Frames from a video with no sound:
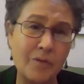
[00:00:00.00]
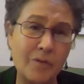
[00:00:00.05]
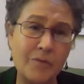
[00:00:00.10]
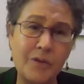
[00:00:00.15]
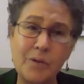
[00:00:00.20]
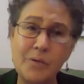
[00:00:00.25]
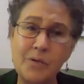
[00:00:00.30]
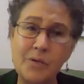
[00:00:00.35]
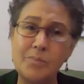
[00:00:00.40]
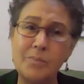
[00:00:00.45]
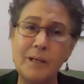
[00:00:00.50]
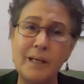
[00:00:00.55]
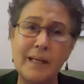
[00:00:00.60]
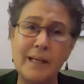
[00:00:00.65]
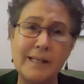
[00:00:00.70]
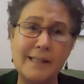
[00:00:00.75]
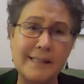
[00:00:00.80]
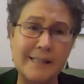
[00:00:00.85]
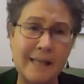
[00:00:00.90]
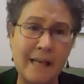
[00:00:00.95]
of you to be
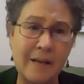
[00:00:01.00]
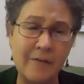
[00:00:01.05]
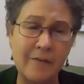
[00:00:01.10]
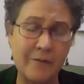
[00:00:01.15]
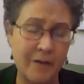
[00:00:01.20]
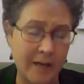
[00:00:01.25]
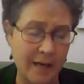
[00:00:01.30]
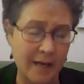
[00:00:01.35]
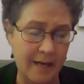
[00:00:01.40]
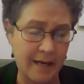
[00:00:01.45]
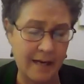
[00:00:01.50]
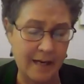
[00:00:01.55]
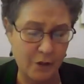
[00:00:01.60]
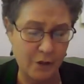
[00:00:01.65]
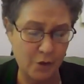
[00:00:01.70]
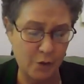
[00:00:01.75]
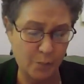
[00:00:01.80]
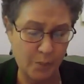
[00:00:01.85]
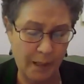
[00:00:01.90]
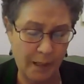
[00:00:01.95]
as safe
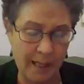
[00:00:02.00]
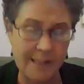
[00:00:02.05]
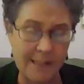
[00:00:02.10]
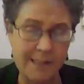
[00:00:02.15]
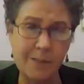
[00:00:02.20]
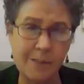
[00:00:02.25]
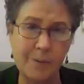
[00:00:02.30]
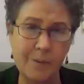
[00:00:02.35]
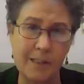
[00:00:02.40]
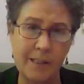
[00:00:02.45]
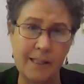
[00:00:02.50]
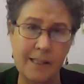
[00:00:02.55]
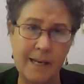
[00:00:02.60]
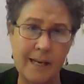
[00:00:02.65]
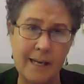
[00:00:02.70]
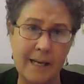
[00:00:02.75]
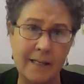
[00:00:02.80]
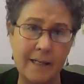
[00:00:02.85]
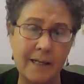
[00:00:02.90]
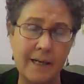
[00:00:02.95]
as you possibly
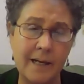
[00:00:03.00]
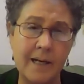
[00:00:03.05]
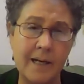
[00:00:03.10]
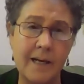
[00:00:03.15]
can